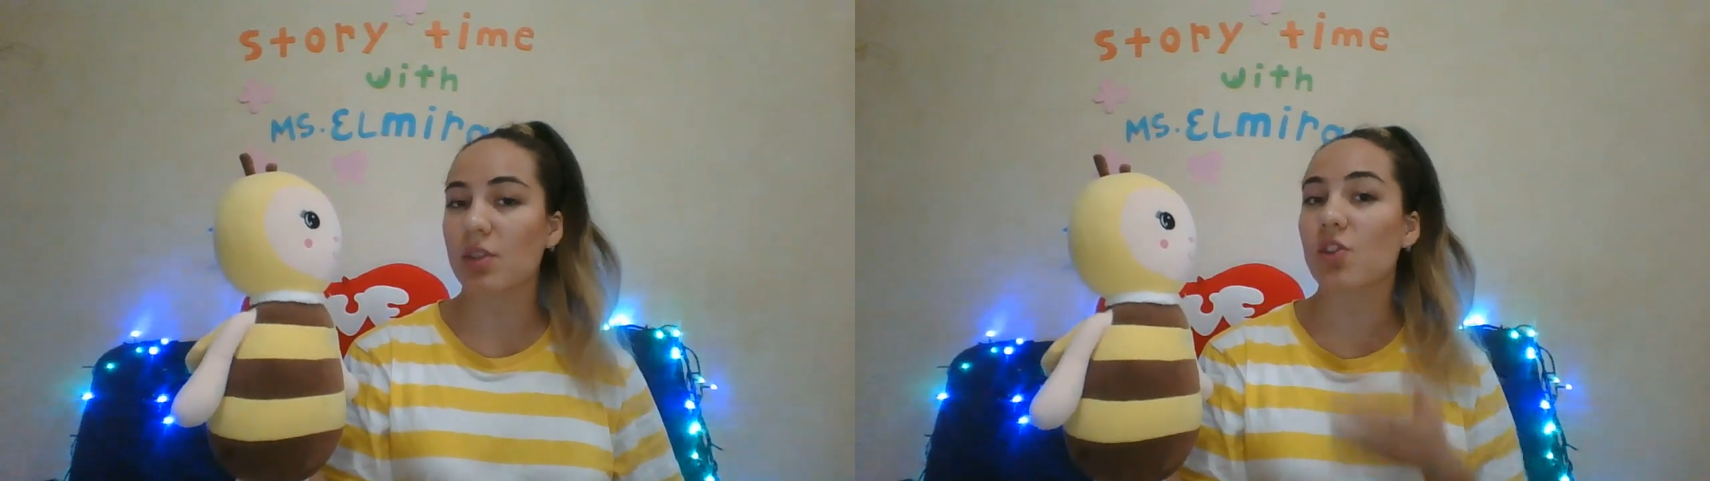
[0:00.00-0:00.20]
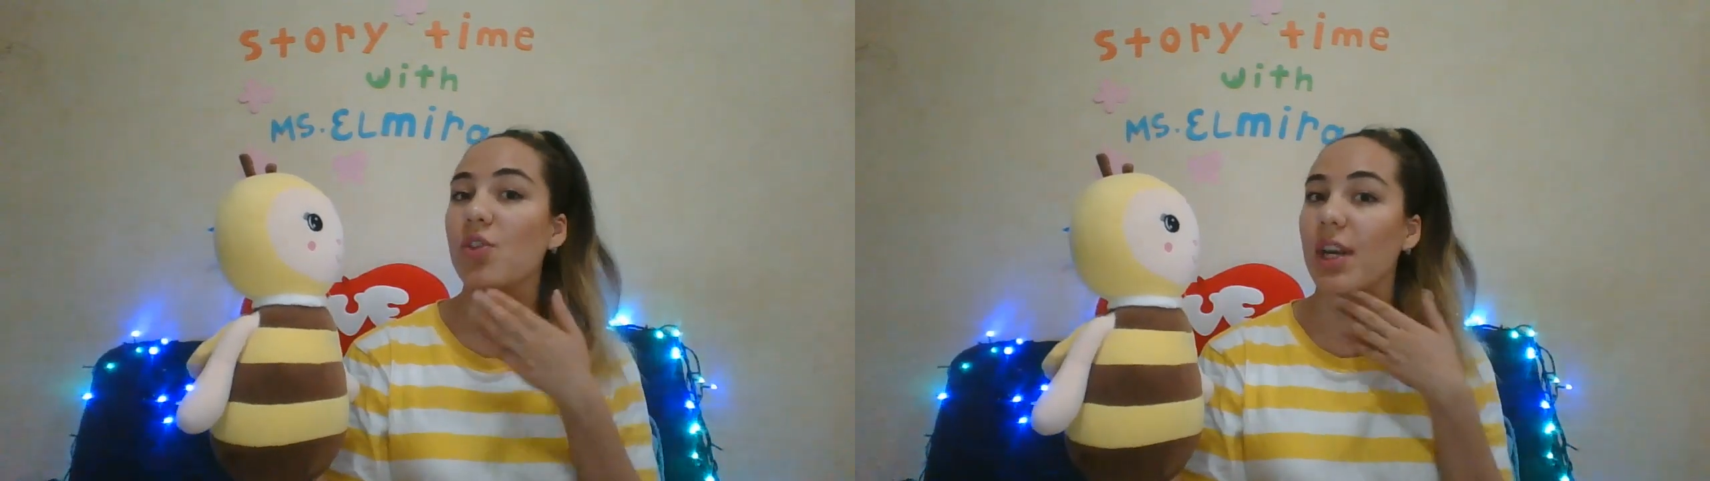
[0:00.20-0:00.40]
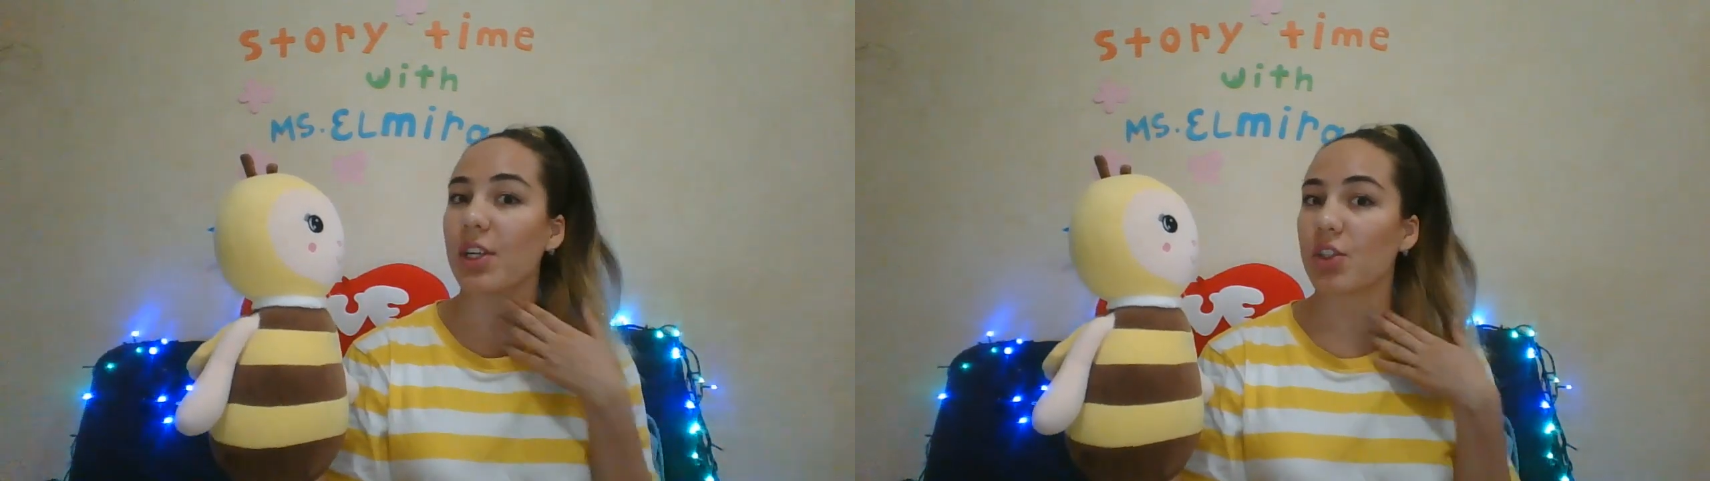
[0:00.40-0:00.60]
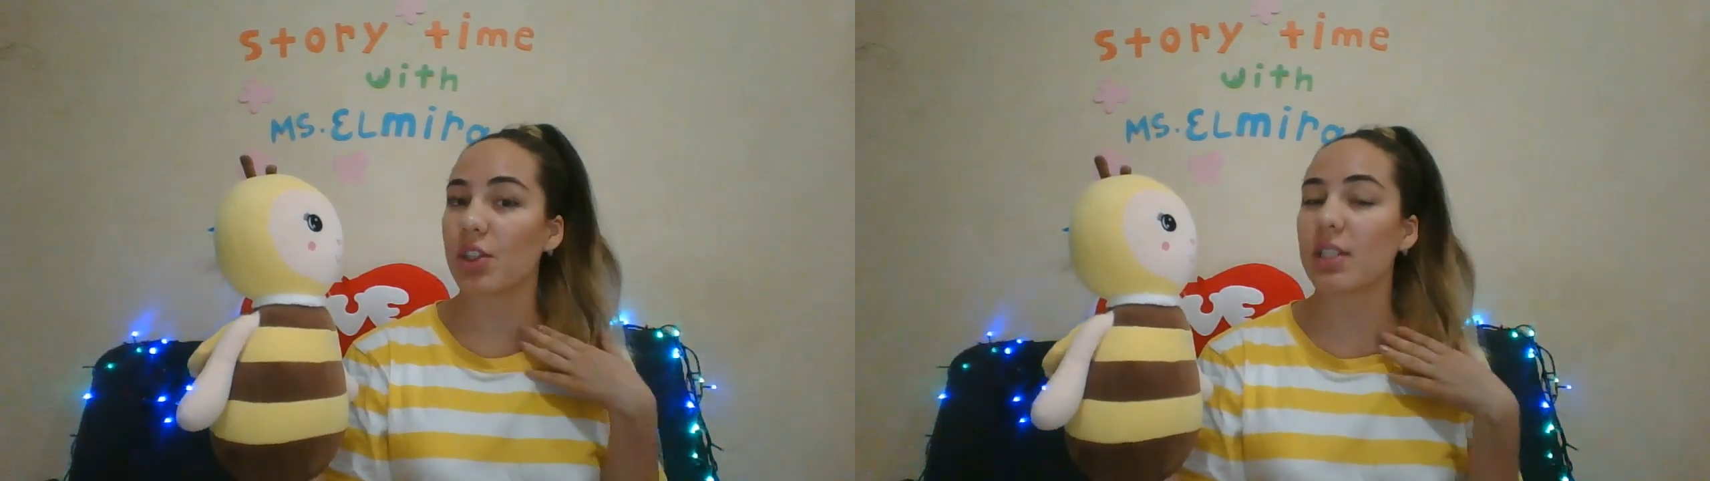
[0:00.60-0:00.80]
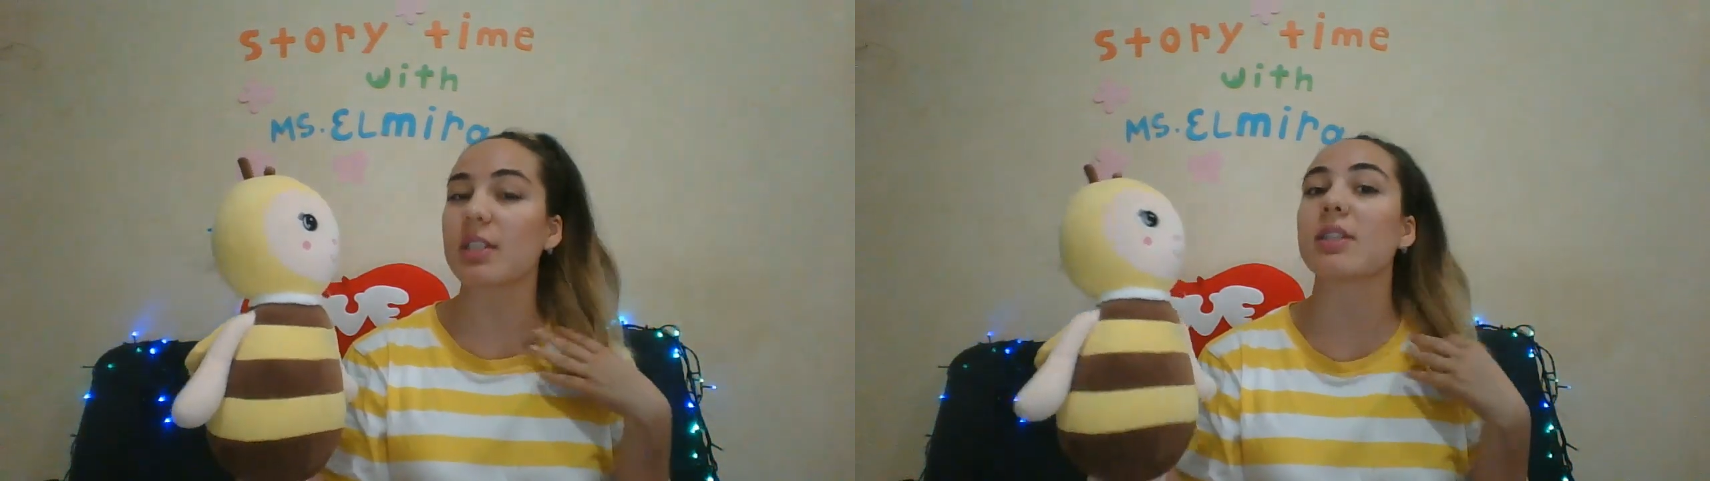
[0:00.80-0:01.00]

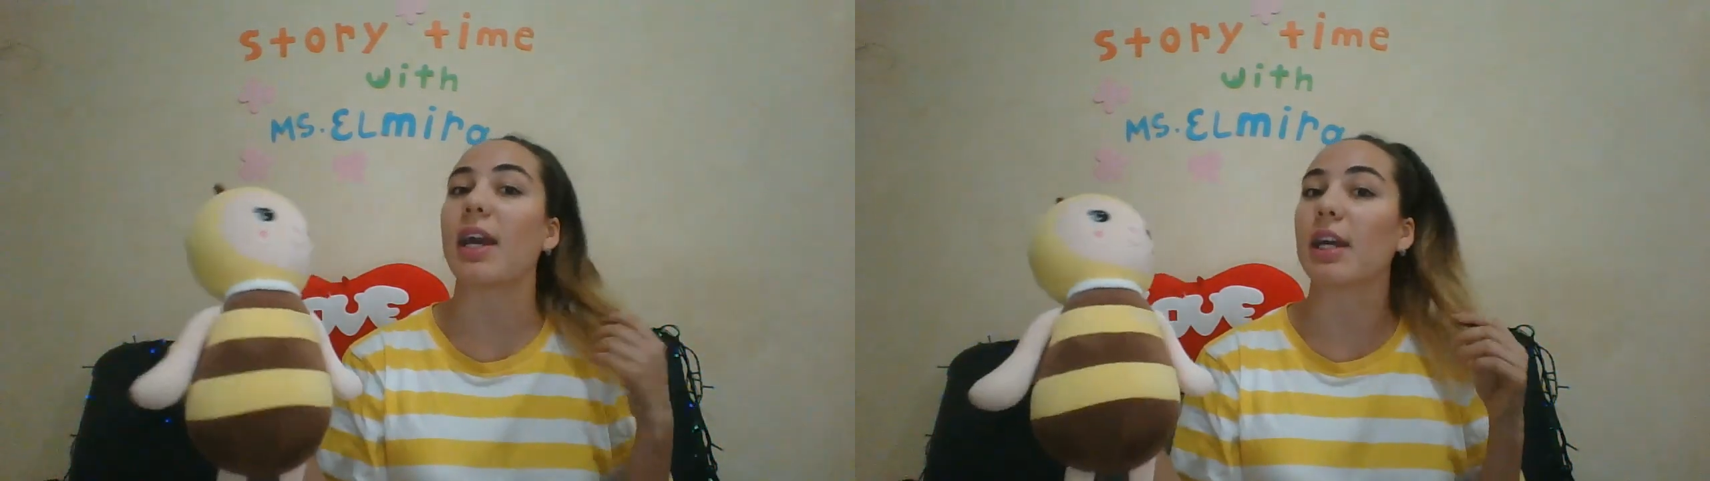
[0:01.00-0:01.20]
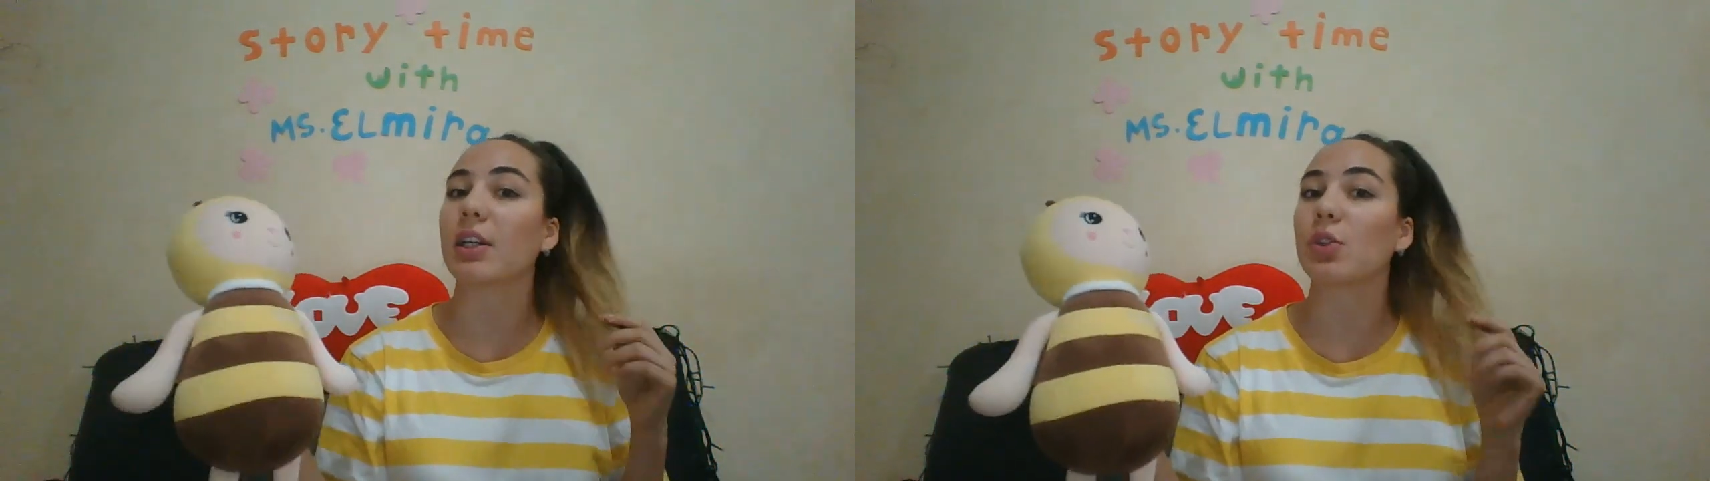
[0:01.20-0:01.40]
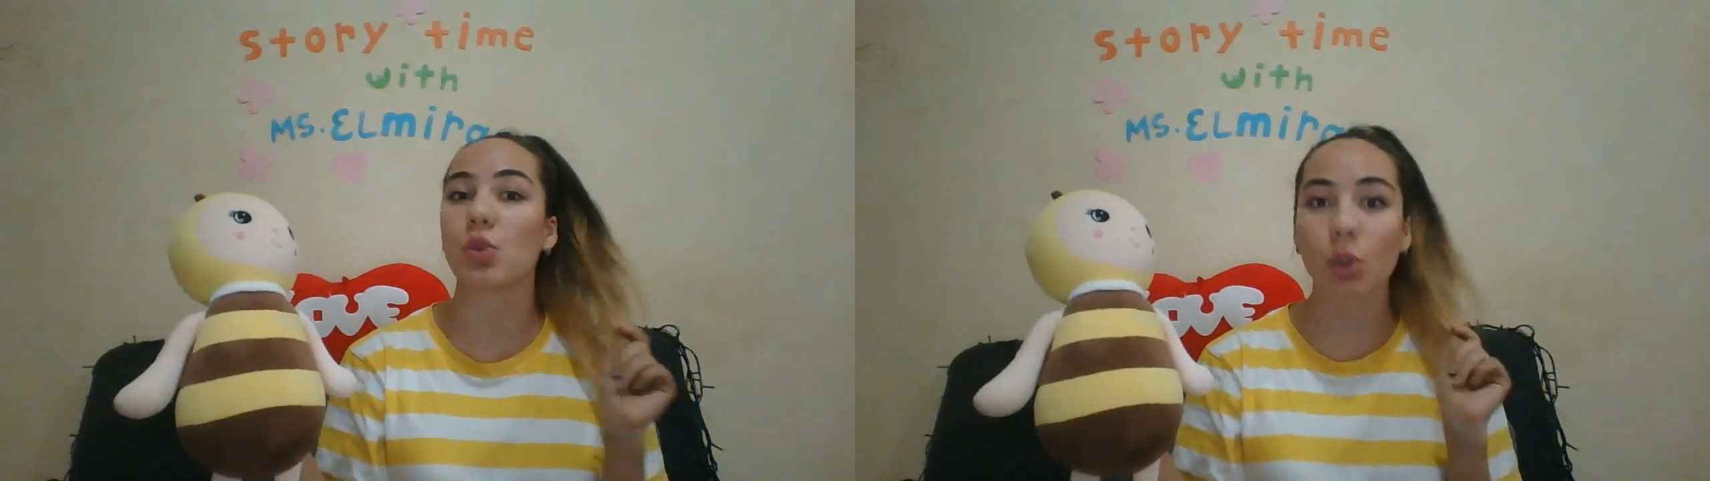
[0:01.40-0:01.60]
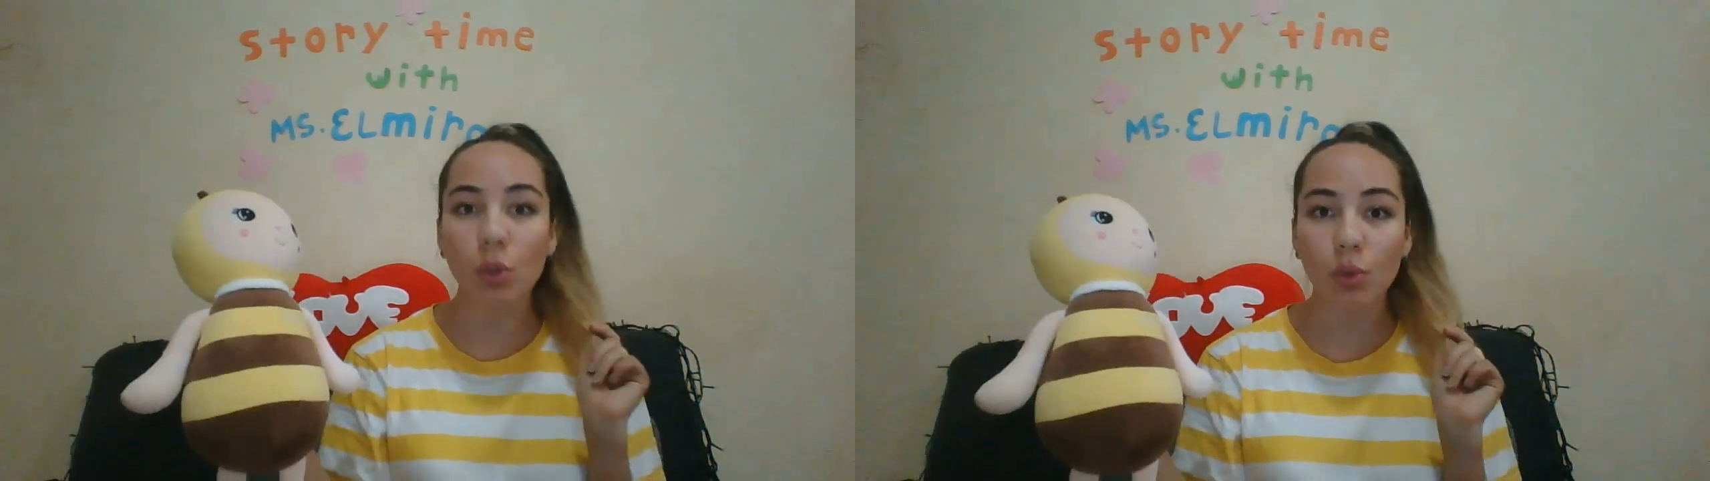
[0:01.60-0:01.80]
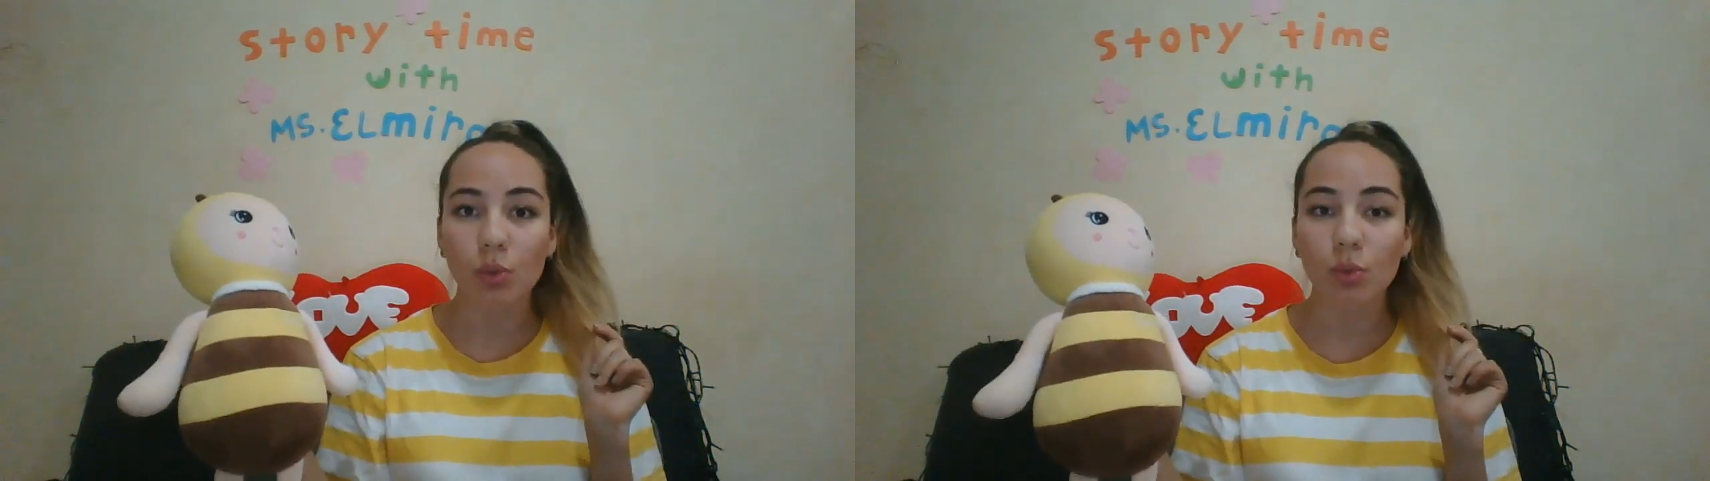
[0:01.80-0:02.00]
stretched its neck
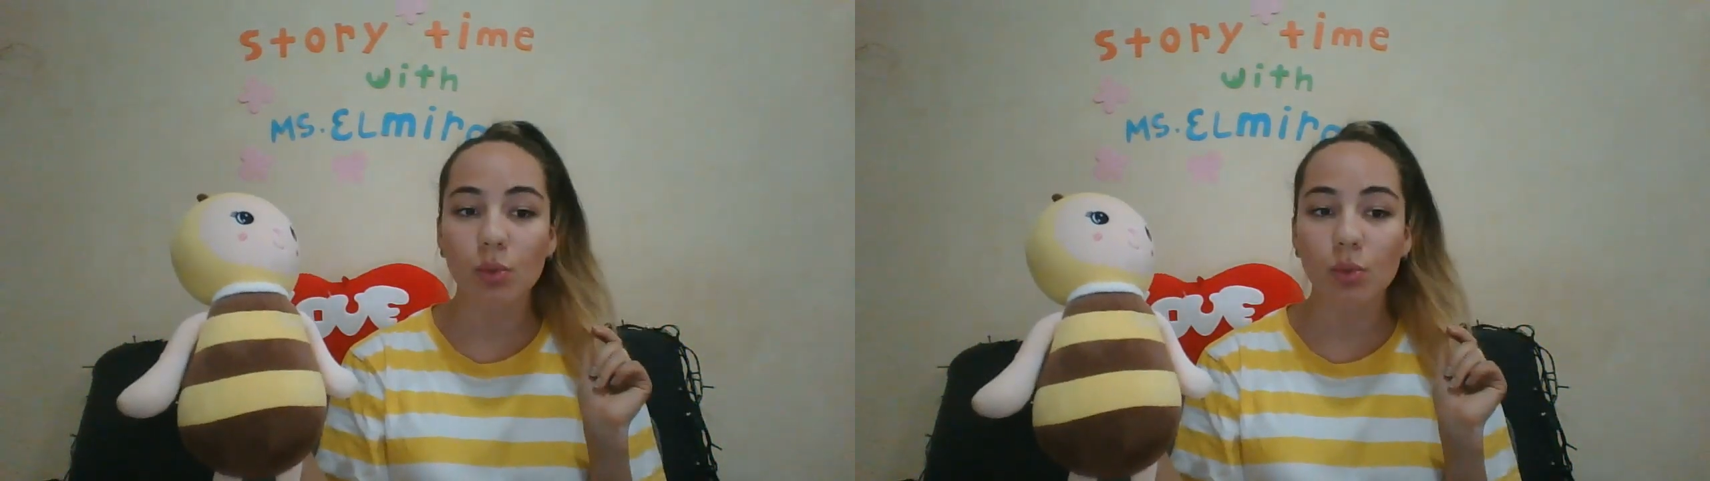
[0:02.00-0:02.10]
too.